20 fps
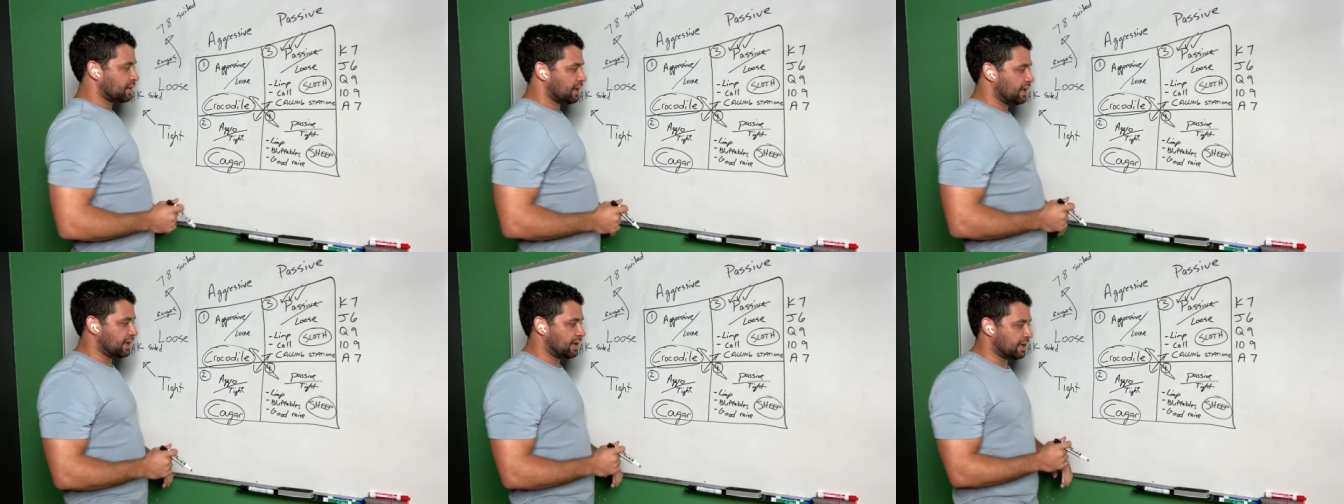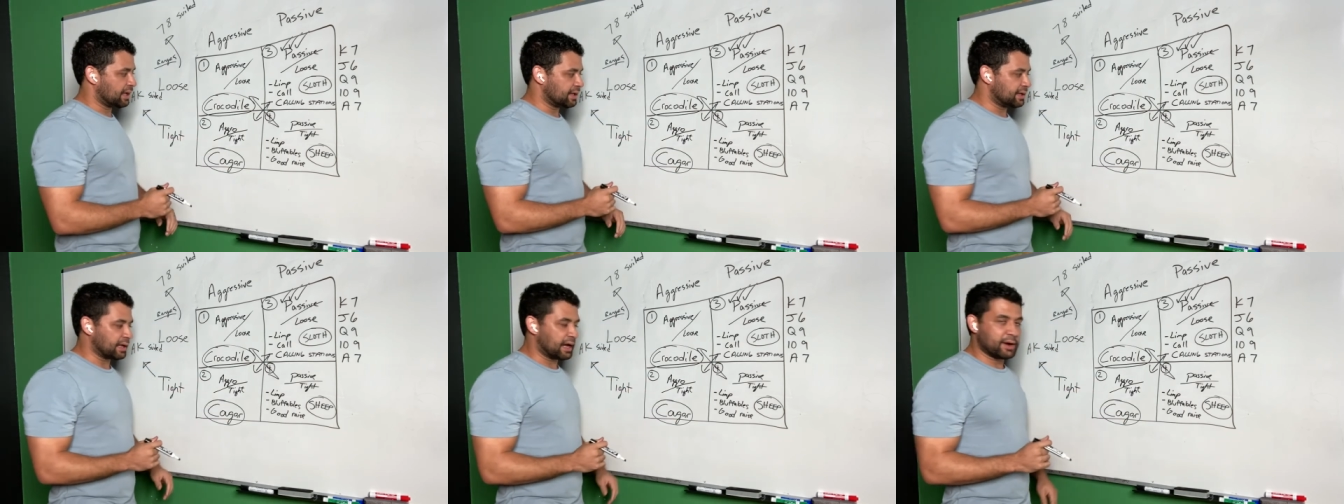
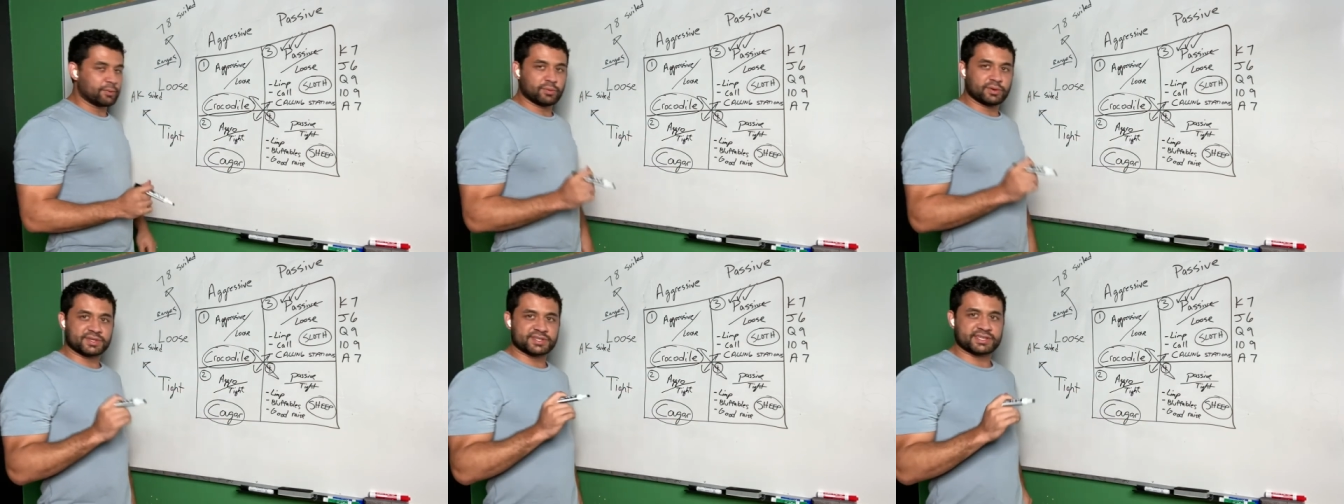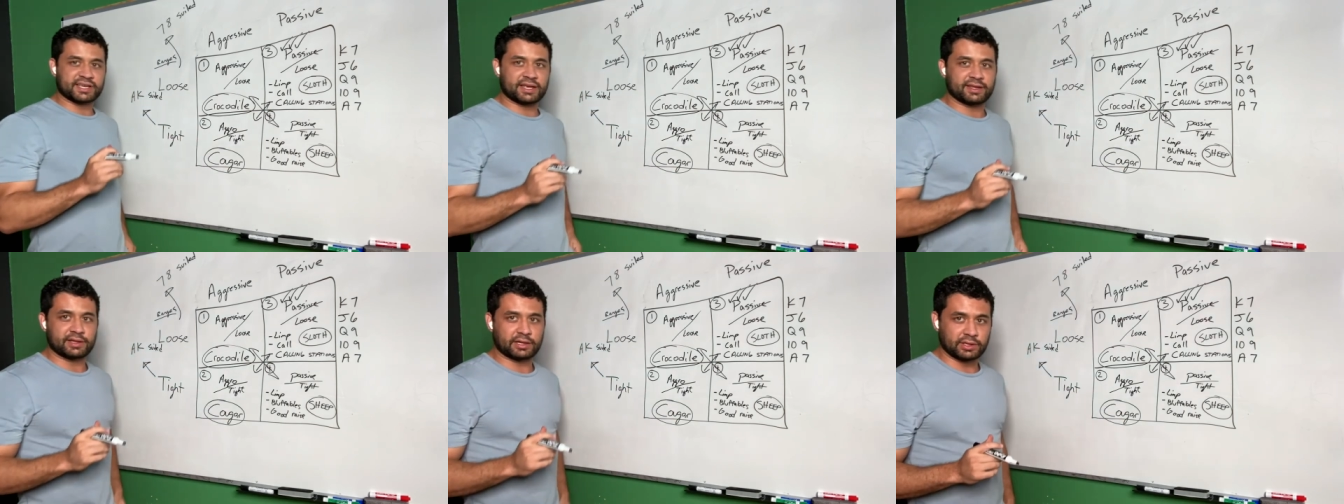And I will
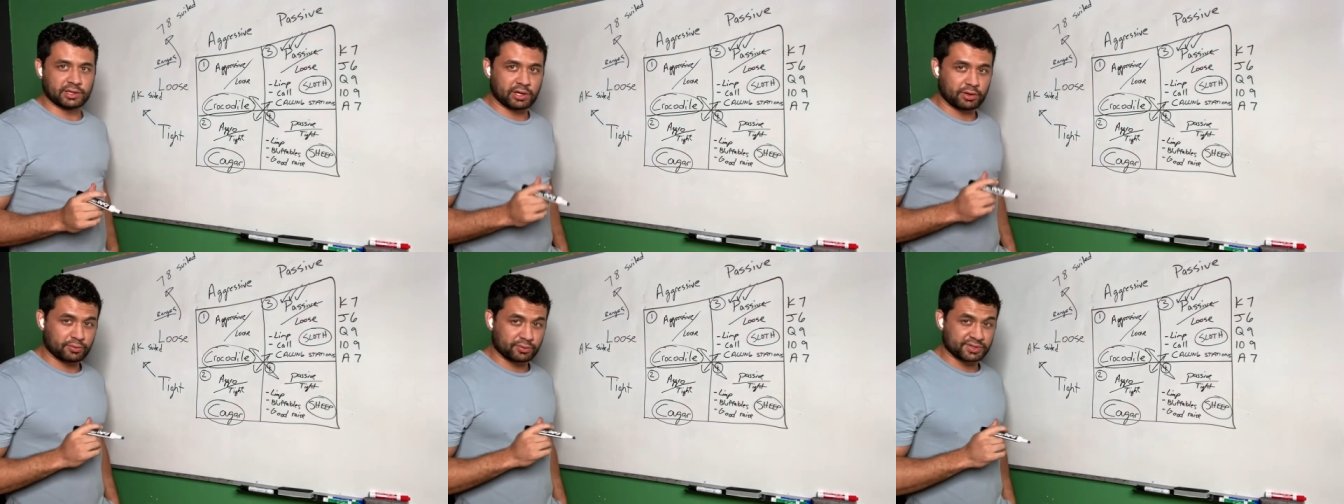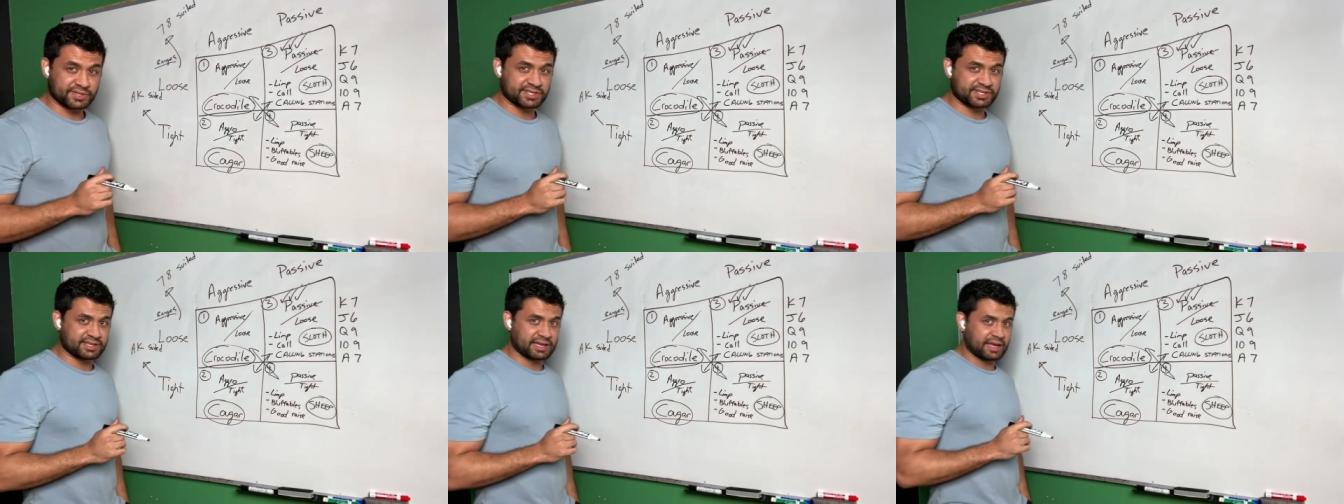say, in the lower
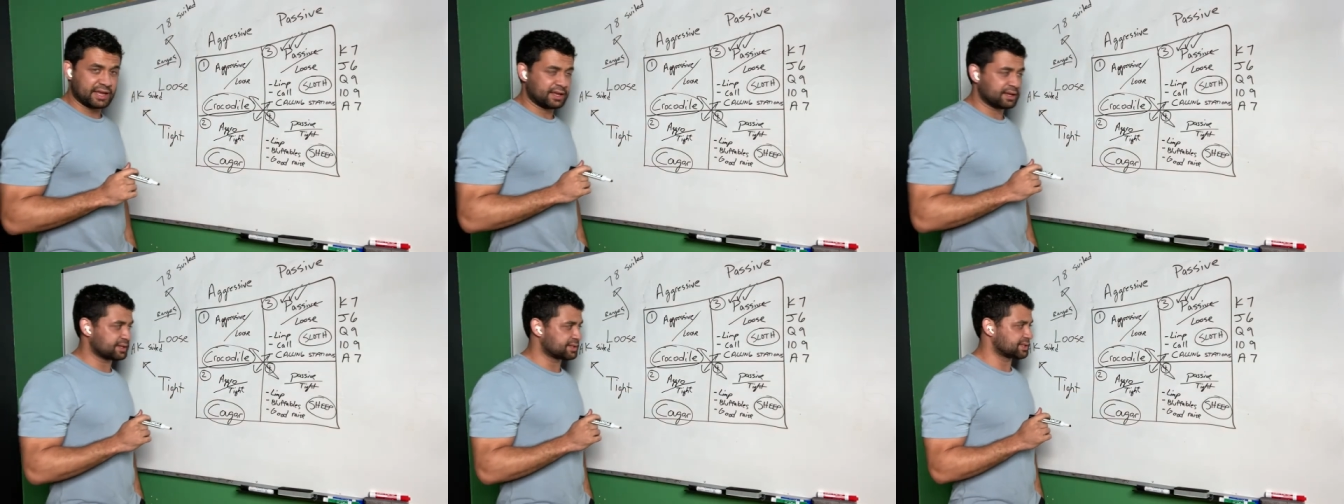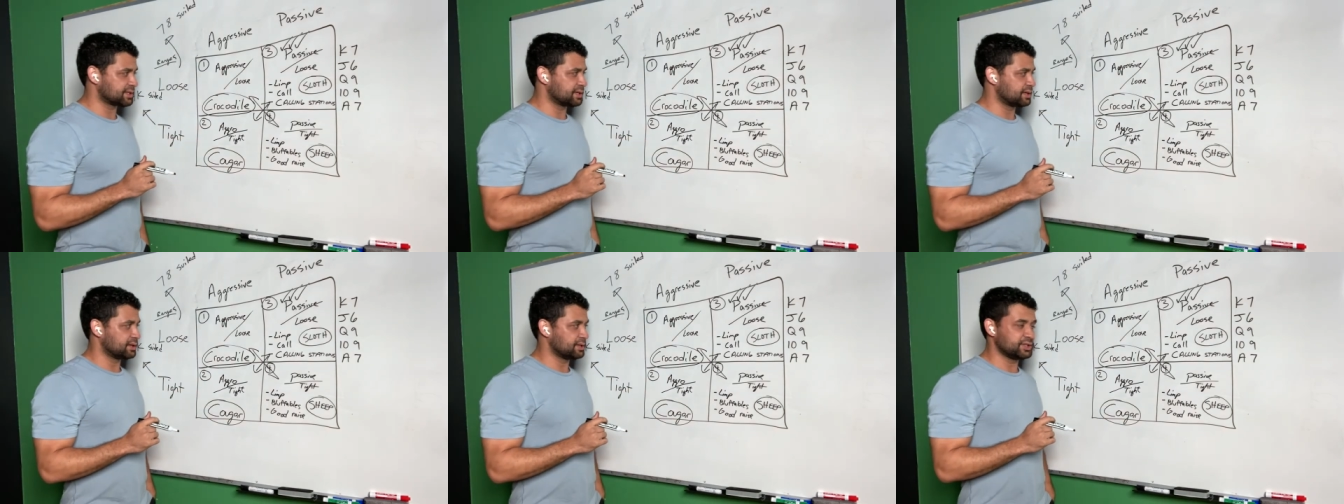
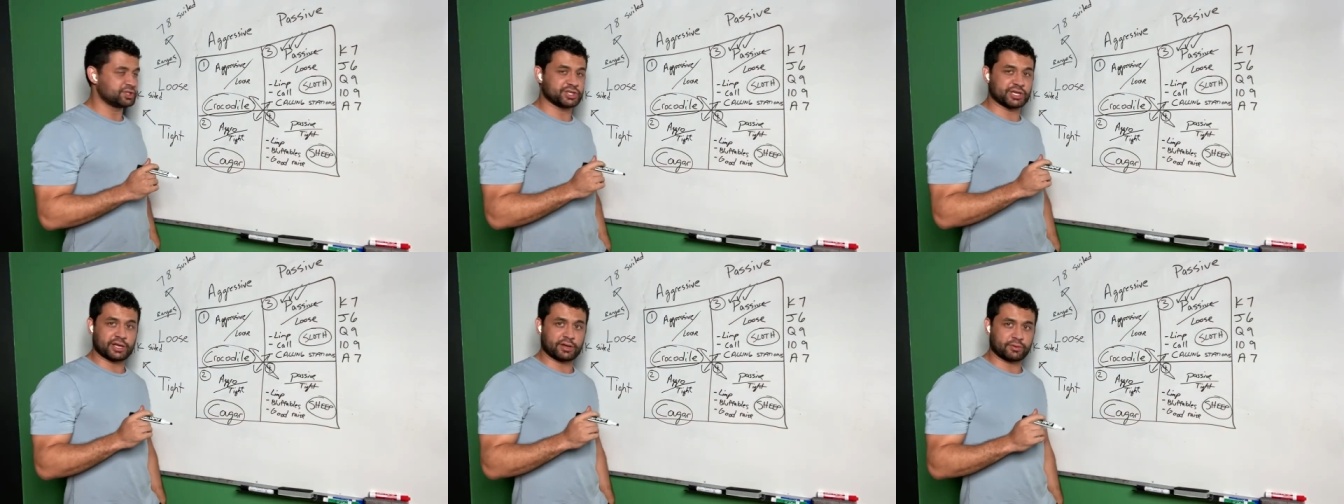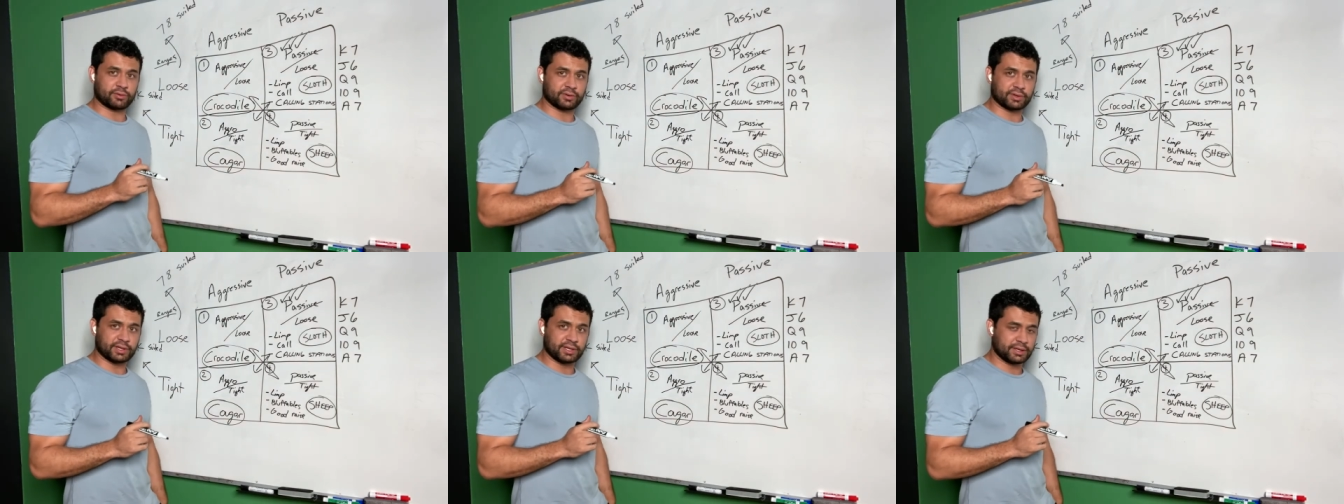stakes,
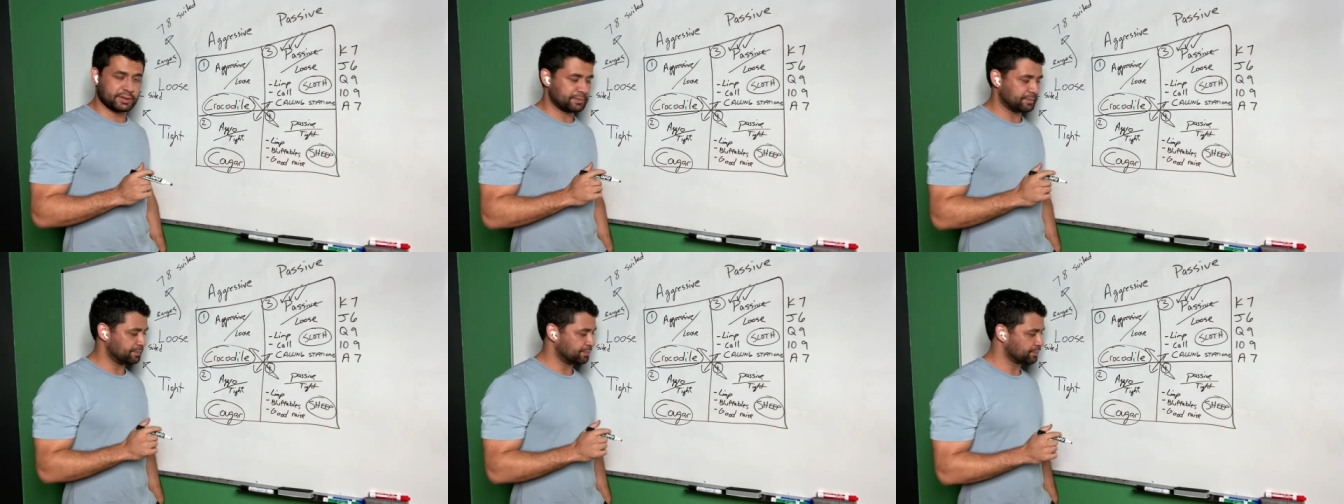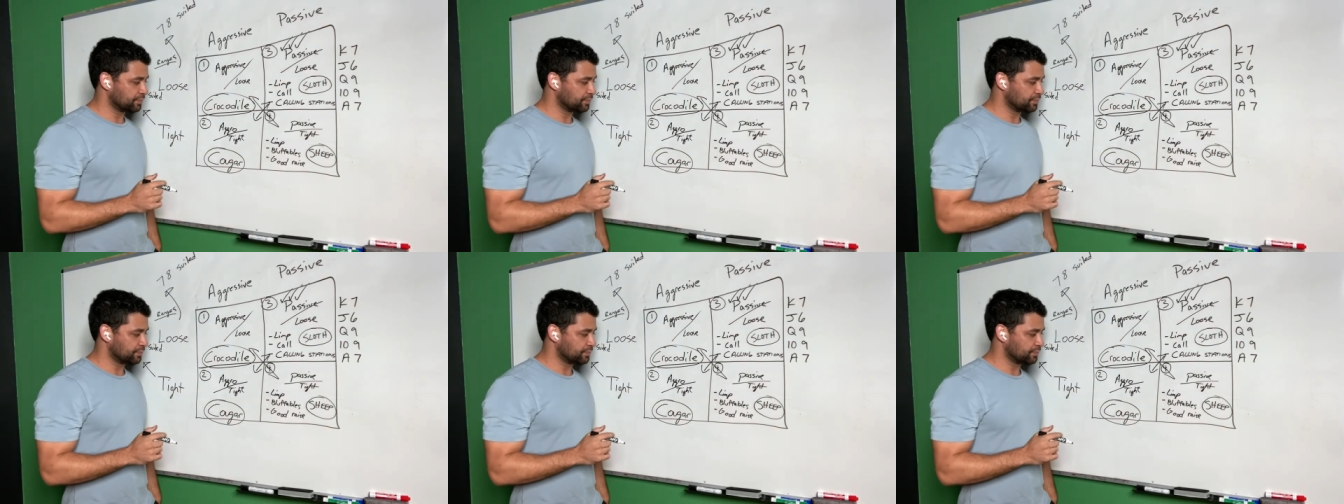generally,